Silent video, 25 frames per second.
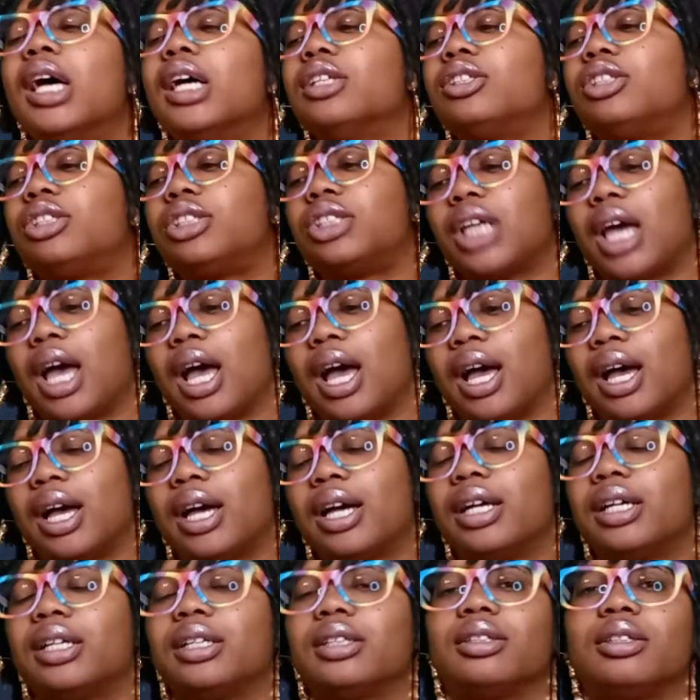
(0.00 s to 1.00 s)

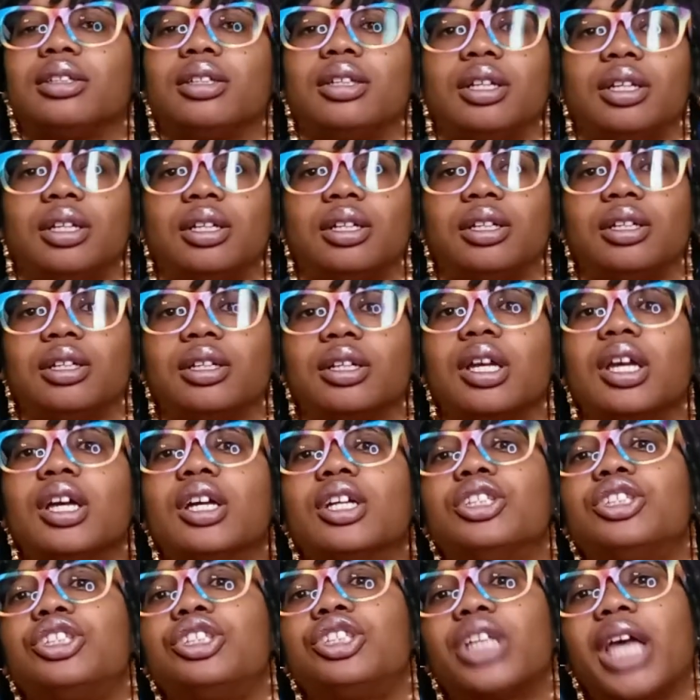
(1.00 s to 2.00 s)
Child, look,
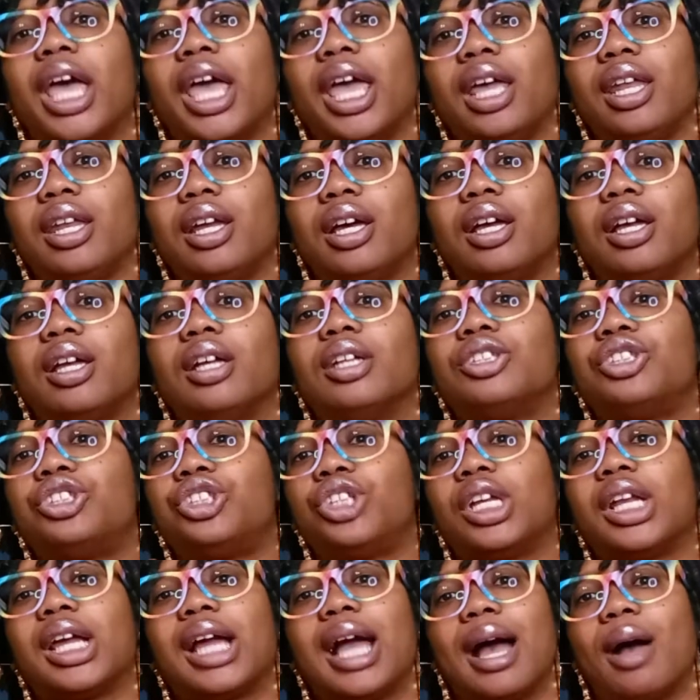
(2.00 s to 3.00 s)
Shayna
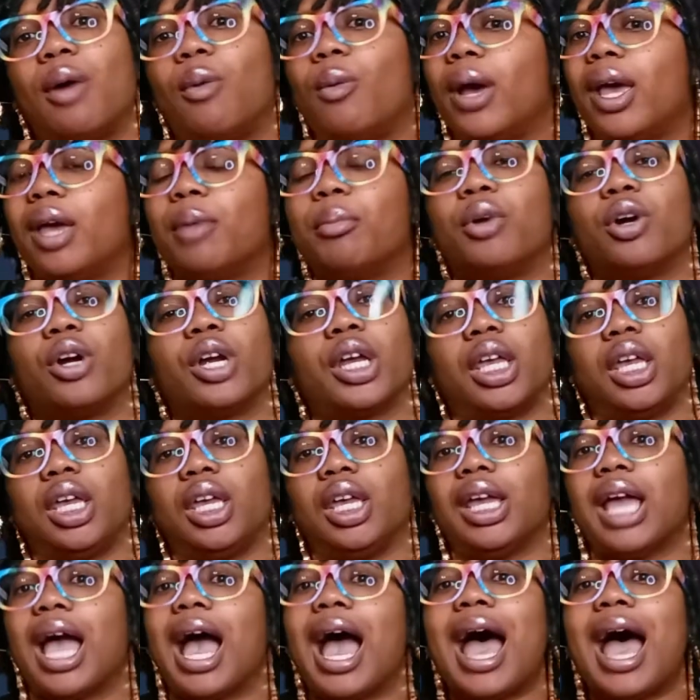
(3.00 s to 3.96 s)
should have got way more heat.